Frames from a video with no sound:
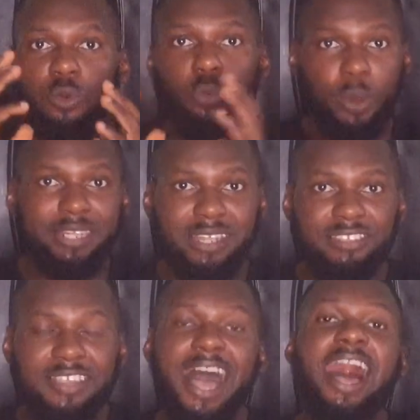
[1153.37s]
with
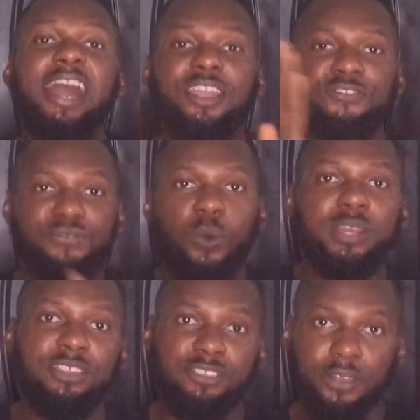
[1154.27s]
this guy for
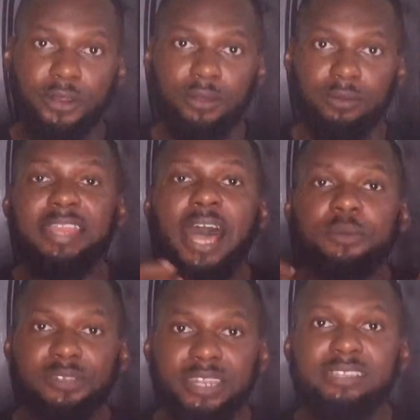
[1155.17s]
this girl.
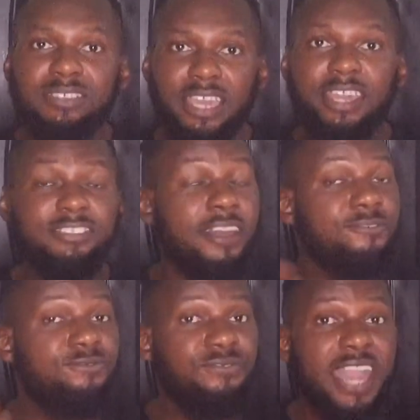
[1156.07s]
Now, this is a
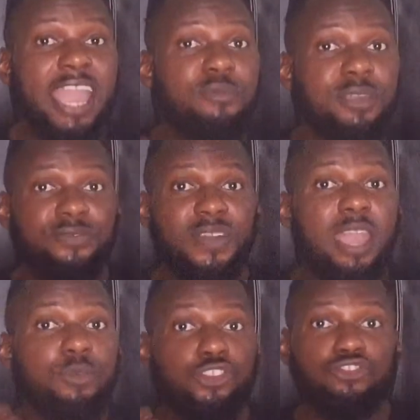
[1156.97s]
very,
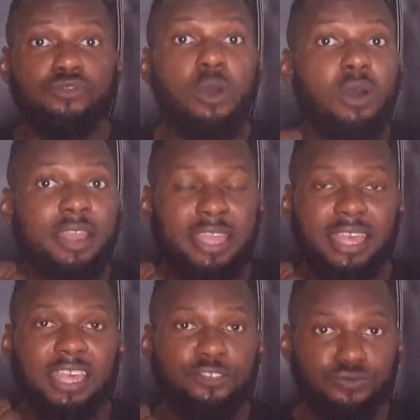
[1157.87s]
very
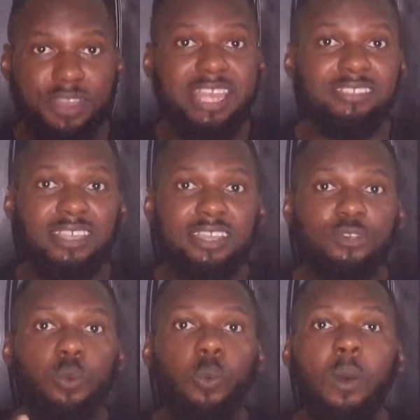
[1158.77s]
strong
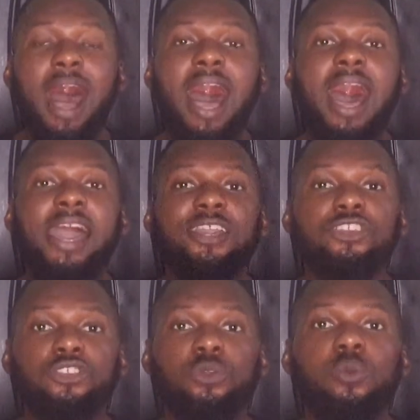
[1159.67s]
reason
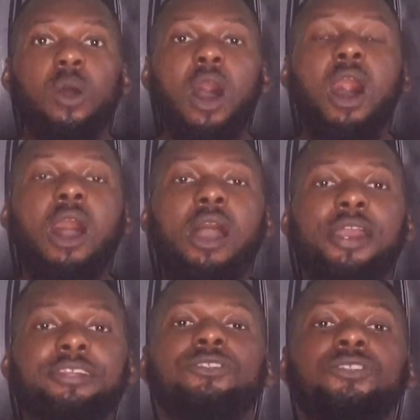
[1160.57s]
why you
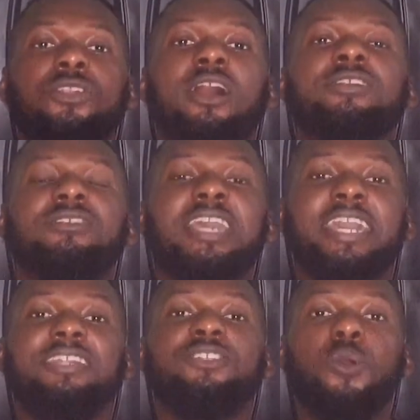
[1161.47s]
are not
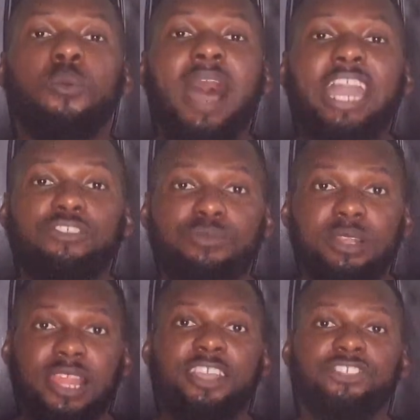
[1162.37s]
in the right
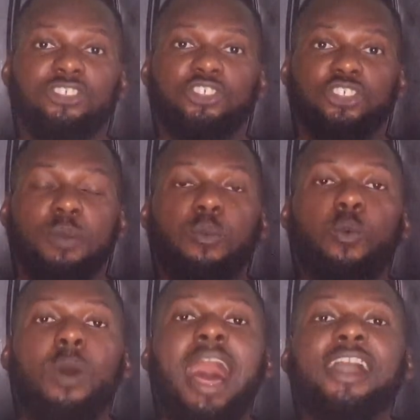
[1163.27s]
relationship,
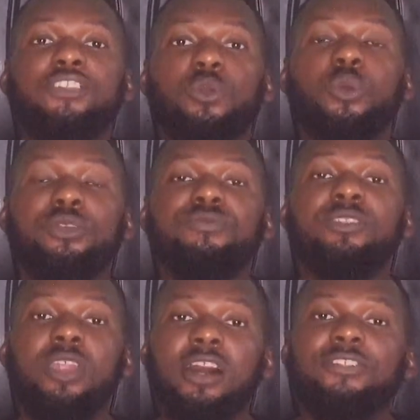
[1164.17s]
why you have
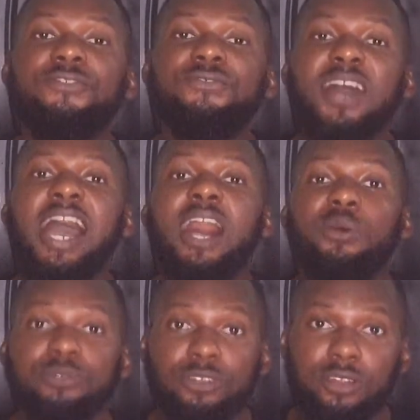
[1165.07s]
not
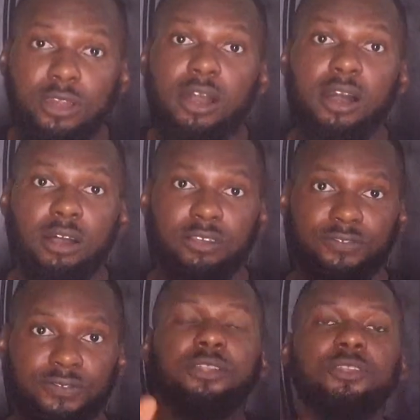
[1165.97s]
found love.
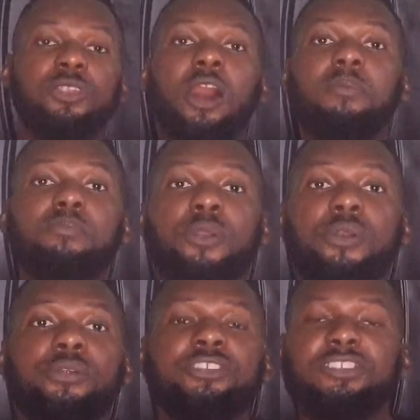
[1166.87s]

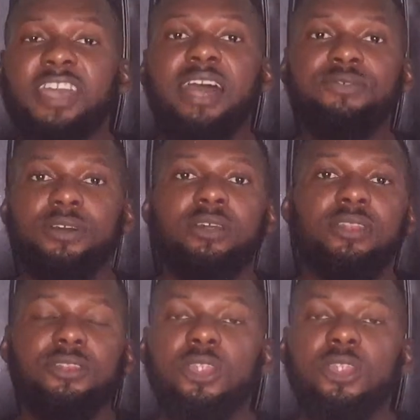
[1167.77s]
Number seven